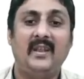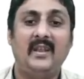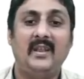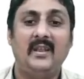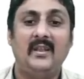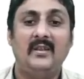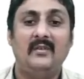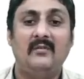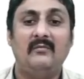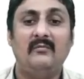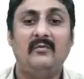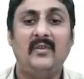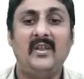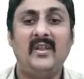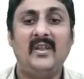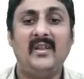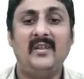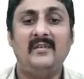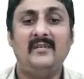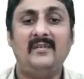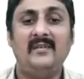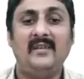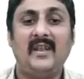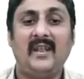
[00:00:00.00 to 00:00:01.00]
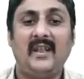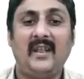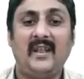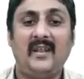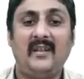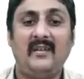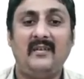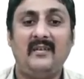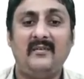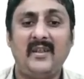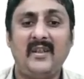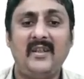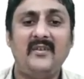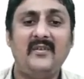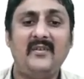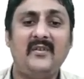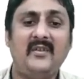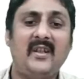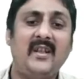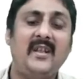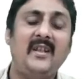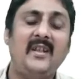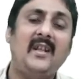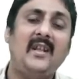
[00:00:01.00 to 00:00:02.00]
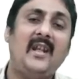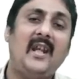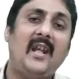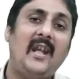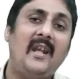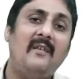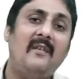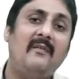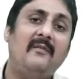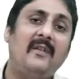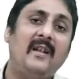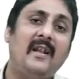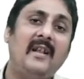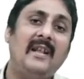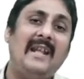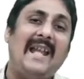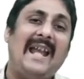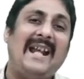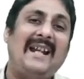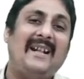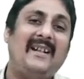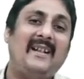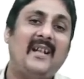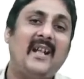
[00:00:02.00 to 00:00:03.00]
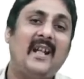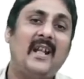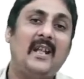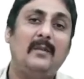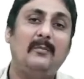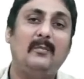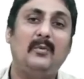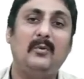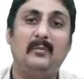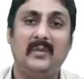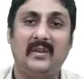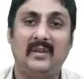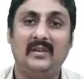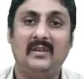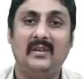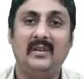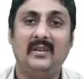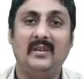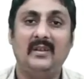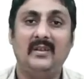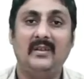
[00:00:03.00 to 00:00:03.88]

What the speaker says: which is enriched in alpha-lactalbumin.